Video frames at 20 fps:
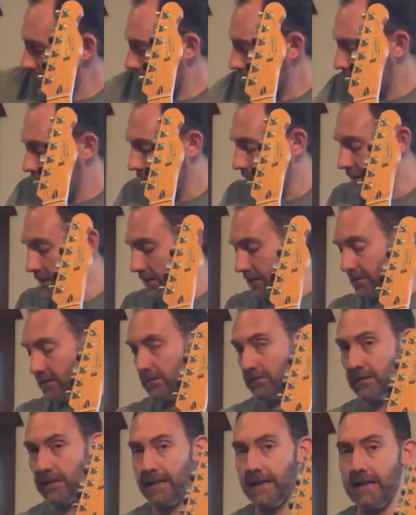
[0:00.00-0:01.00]
We
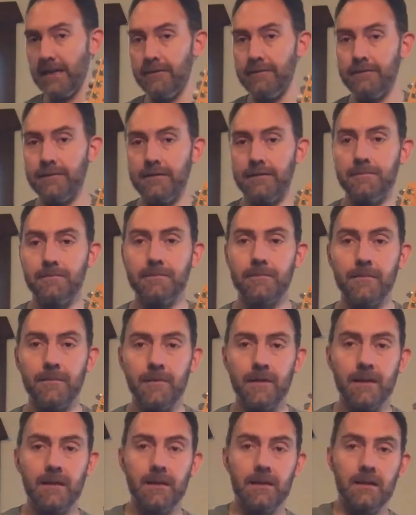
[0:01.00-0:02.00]
also have
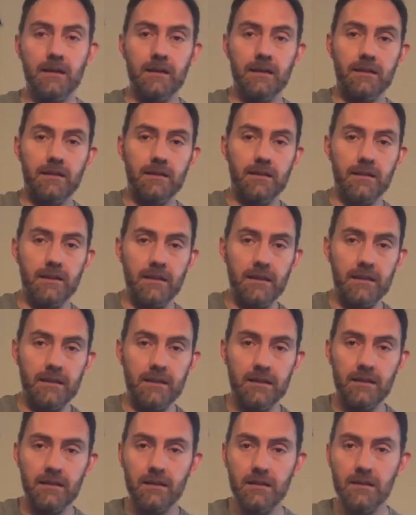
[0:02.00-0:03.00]
the
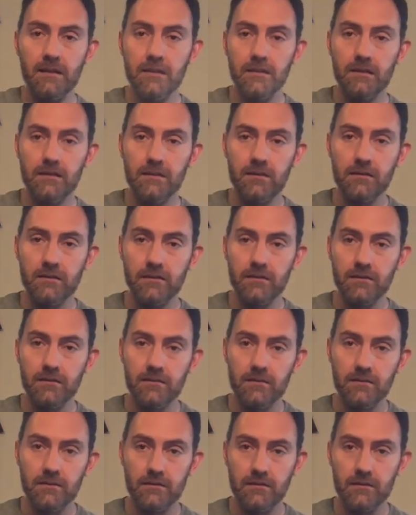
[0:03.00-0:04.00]

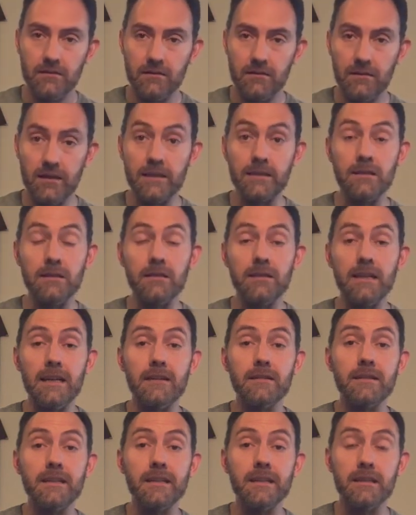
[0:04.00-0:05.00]

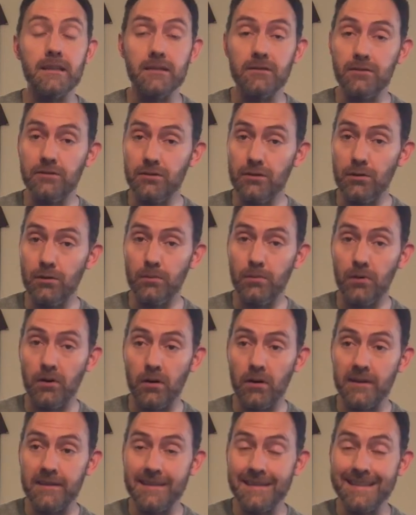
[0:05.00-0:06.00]
legendary Joe
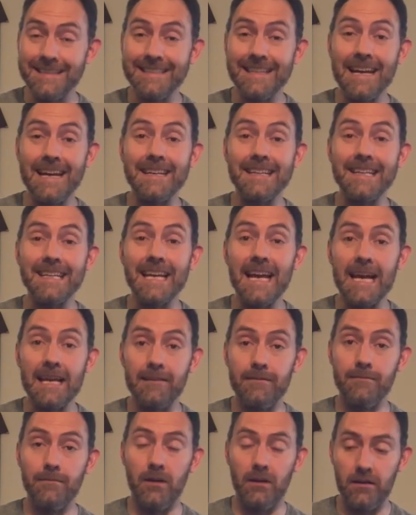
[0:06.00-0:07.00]
Barden Danny
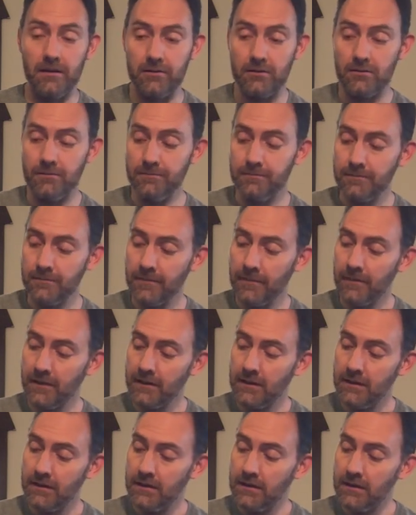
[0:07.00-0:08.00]
Gatton model
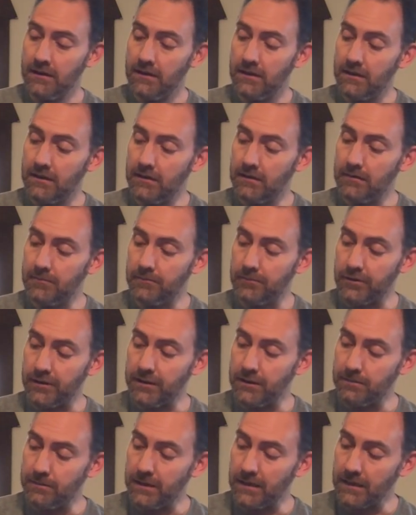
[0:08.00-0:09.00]

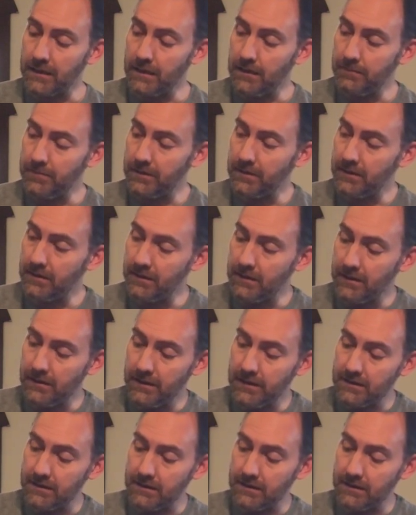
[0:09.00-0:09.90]
bridge pickup in this